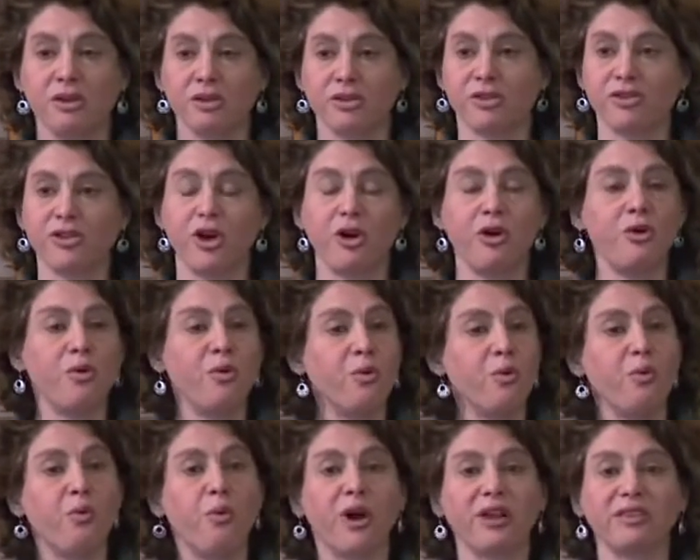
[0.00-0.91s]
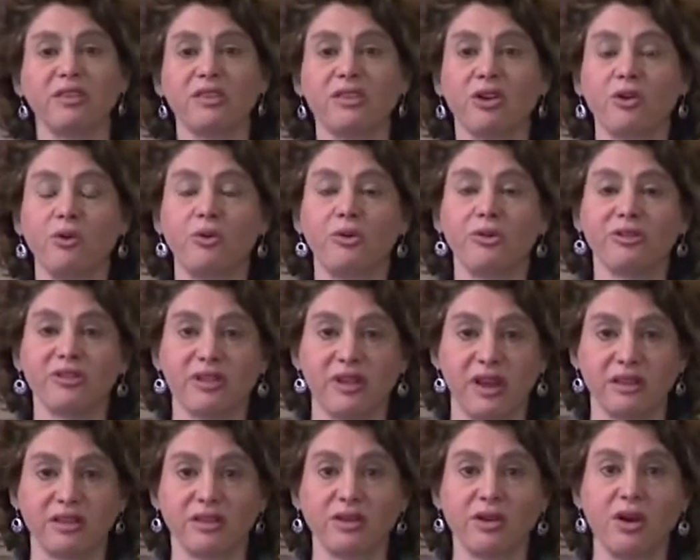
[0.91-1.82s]
So once the course
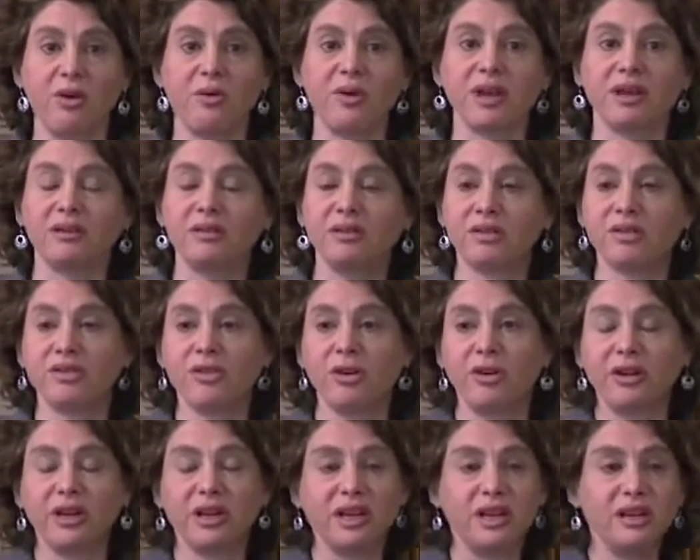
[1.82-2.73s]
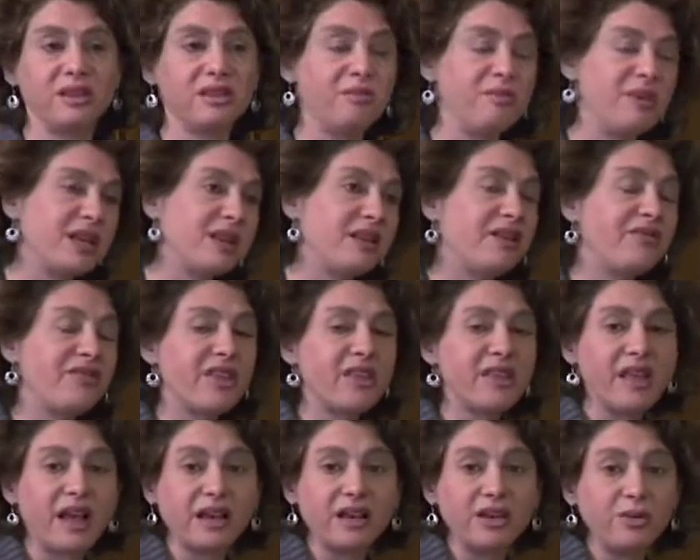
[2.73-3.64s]
gets going, starting in the middle of the
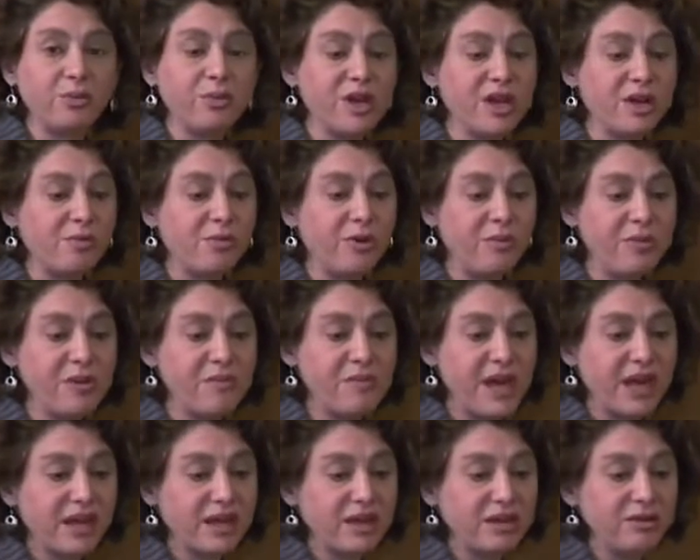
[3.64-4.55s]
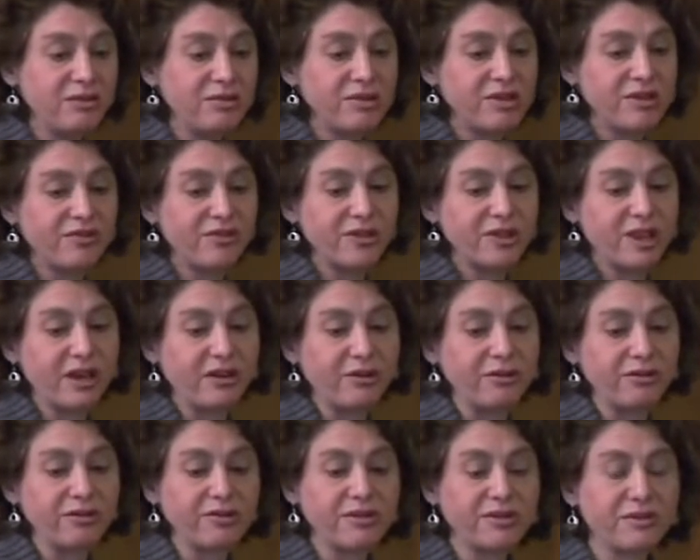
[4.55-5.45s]
second week, we'll be making use of
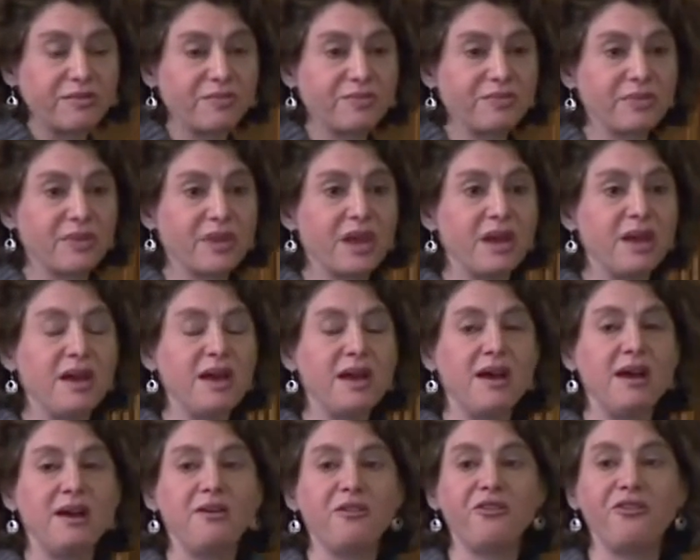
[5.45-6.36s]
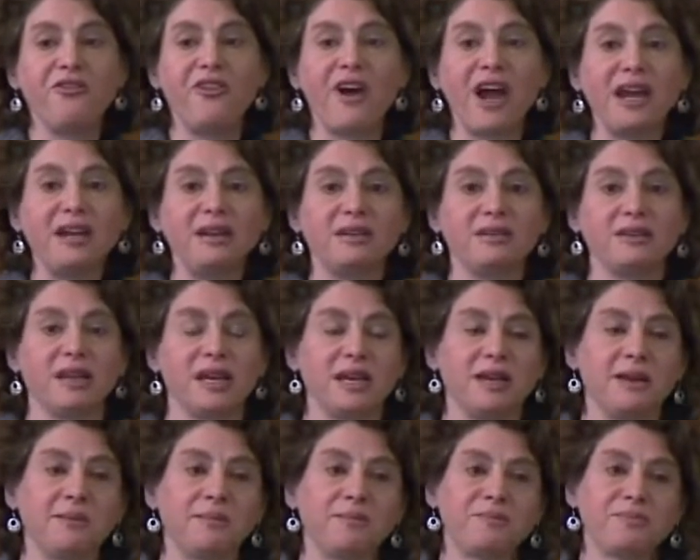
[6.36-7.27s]
clickers.
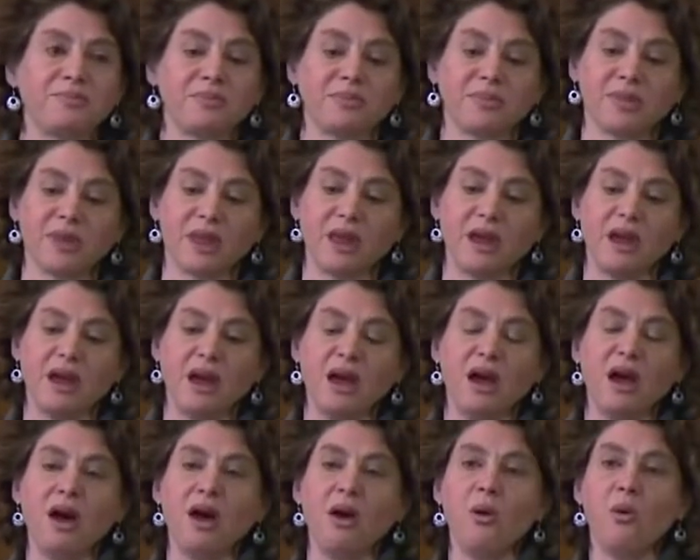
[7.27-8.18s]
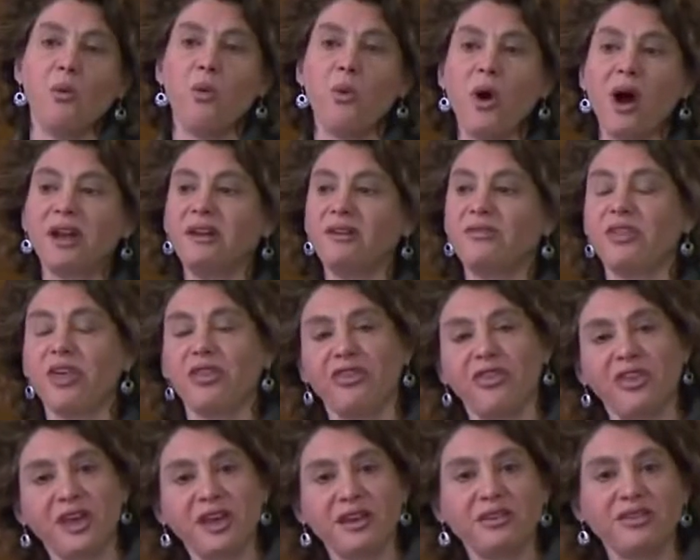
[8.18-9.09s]
Finally, one of the
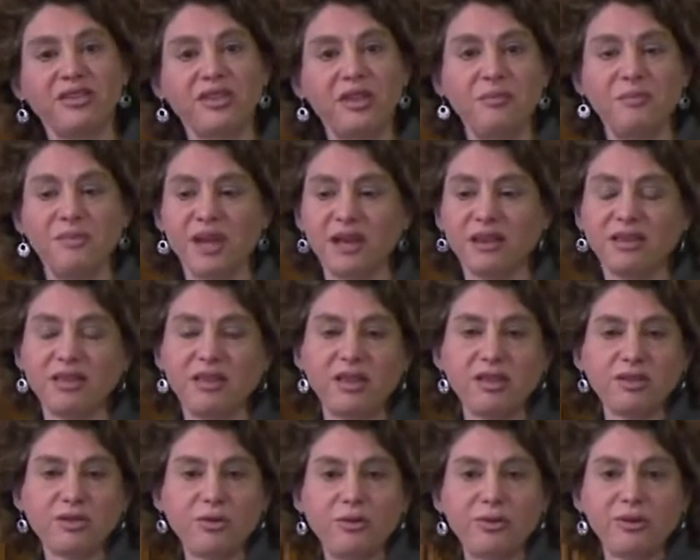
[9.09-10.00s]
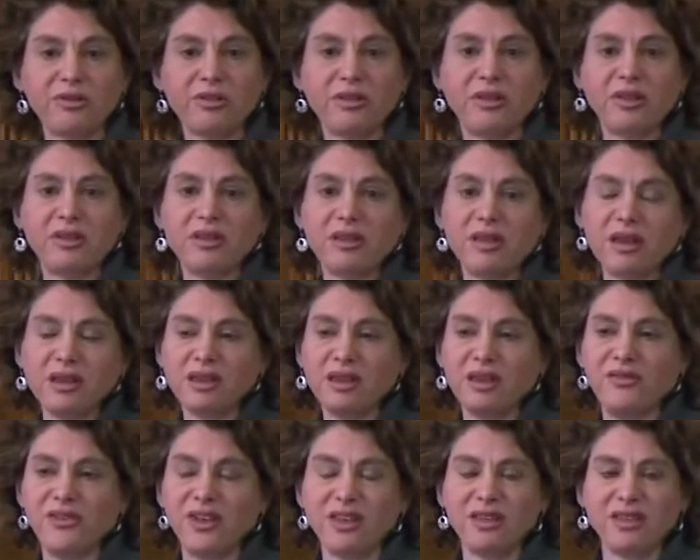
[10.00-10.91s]
things that makes this course
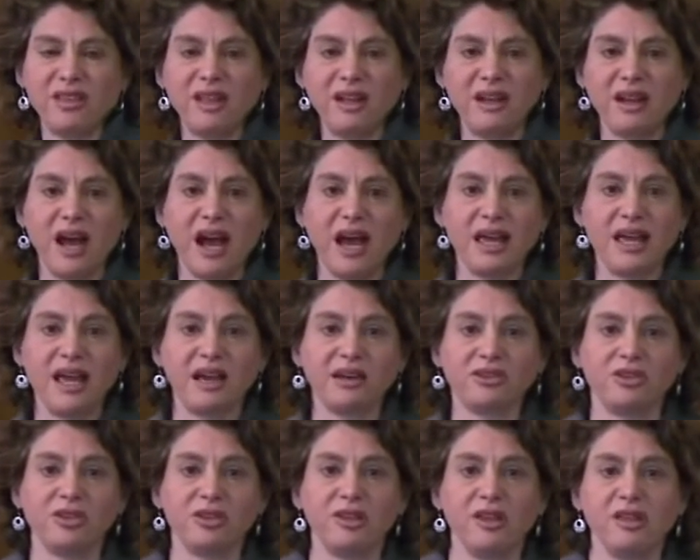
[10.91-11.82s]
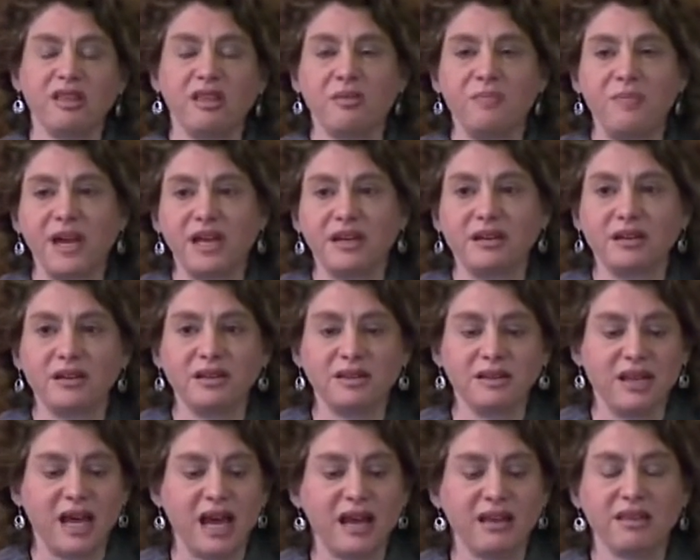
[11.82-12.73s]
distinctive is that I actually spent
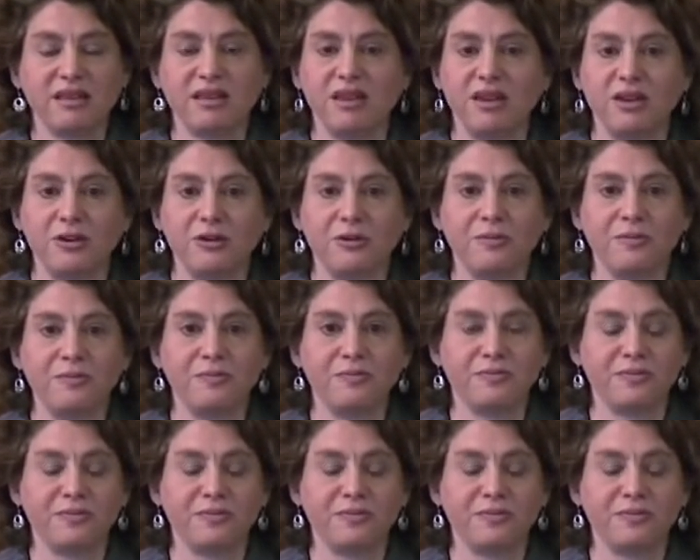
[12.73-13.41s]
last year,